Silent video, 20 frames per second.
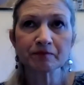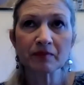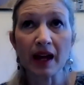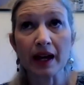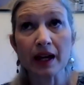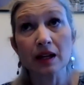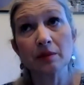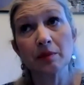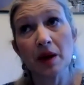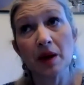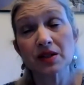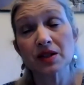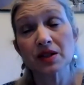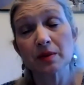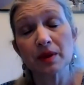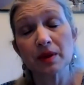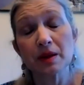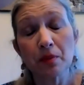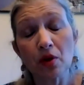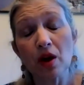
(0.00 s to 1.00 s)
And
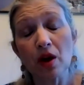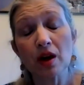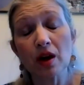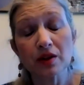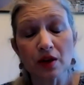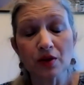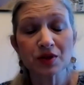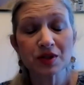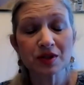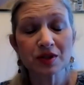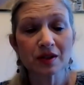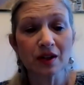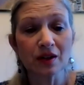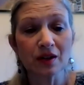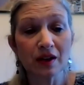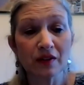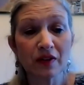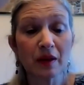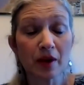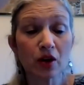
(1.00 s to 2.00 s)
possibly
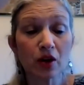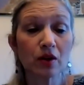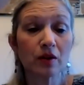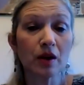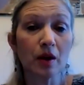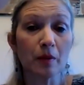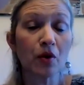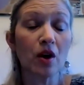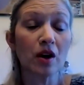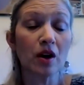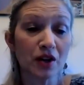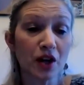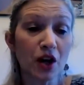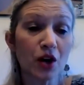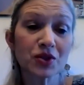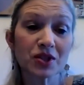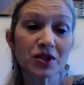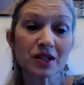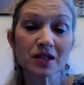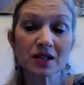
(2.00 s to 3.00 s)
give them a
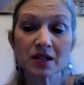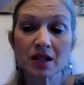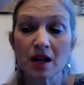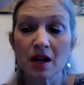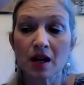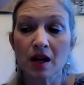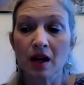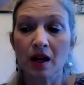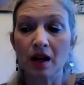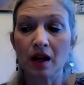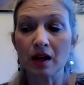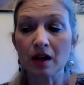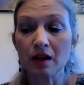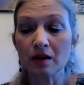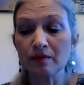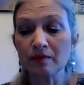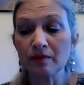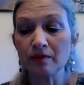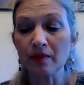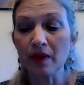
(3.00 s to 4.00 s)
prognosis.
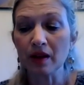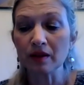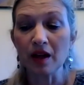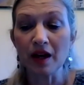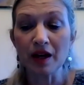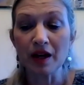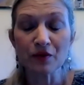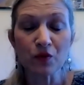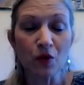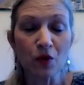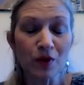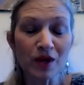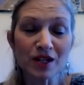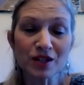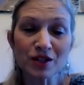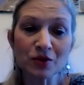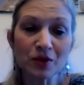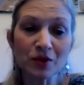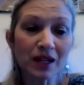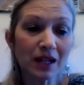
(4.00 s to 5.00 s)
A lot of what we
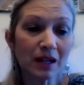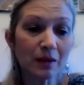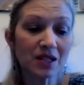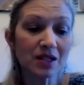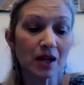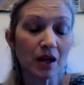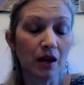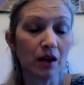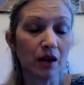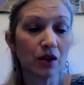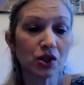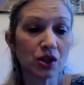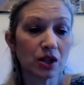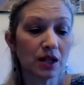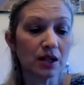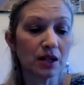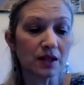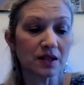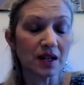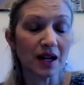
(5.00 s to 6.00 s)
do in
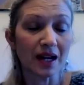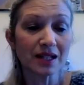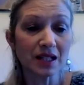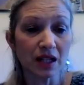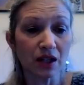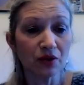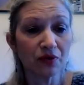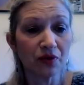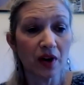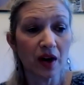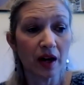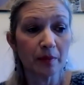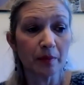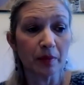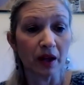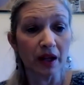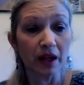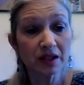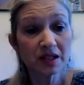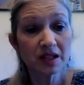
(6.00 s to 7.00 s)
hematology is identify
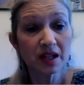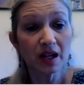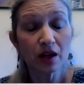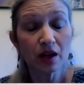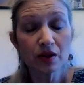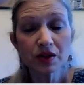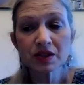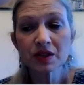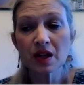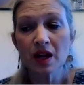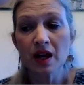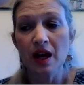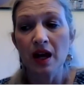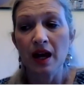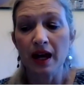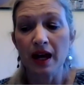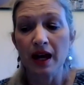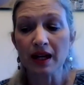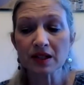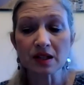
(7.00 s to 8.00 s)
blood cells,
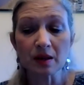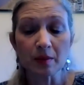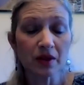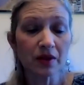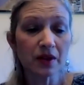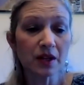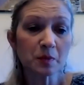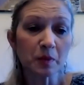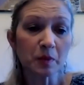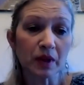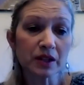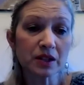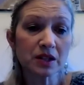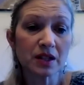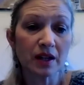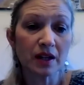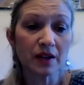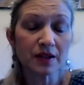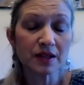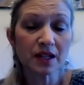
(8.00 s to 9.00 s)
and some of these blood
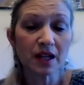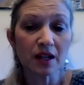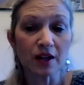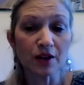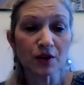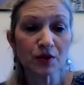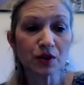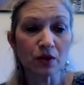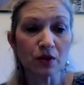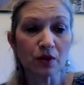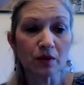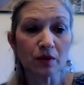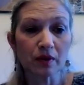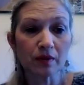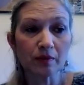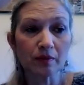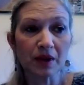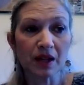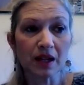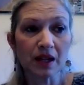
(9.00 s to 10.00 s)
cells can also
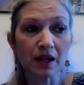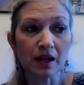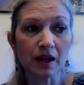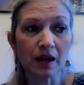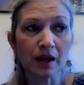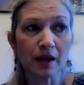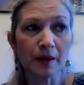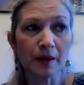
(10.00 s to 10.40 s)
be